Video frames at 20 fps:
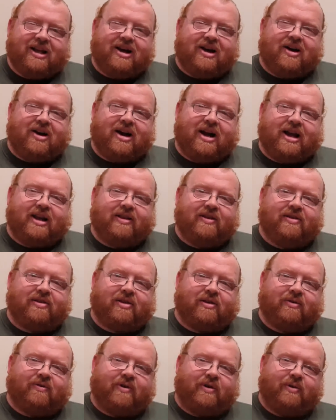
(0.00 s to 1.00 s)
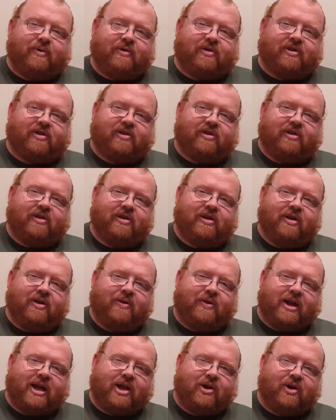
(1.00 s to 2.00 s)
all right. So, folks,
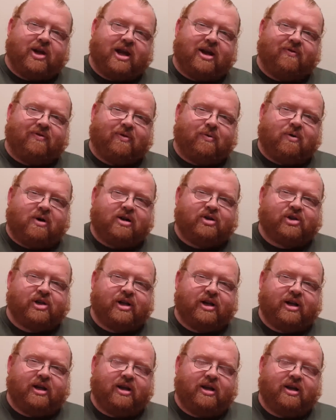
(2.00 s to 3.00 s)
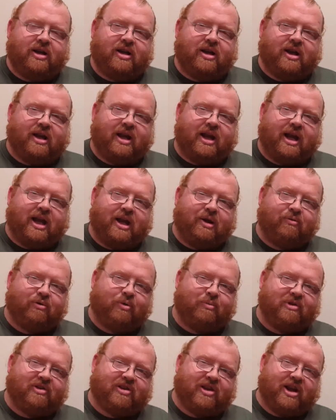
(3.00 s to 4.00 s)
thank you again for watching, and
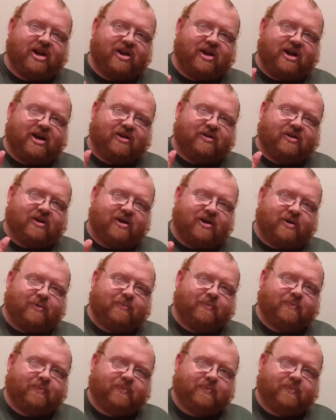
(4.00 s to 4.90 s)
we'll be seeing you out there.